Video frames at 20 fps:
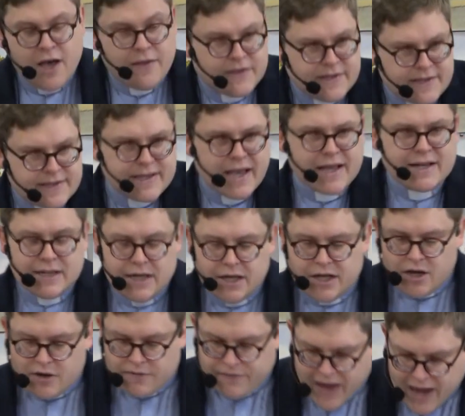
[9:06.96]
and the
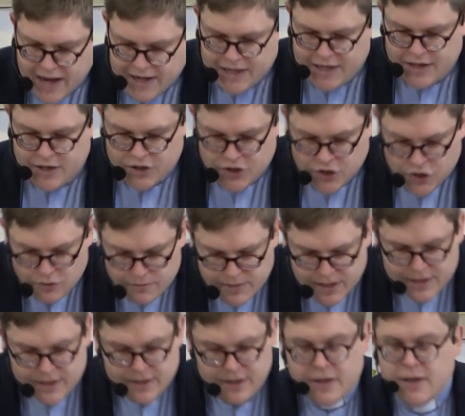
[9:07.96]
settling of any
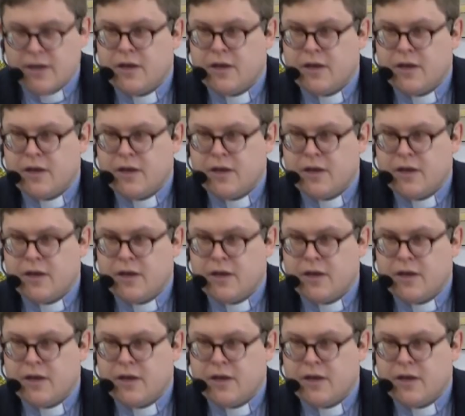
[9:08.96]
human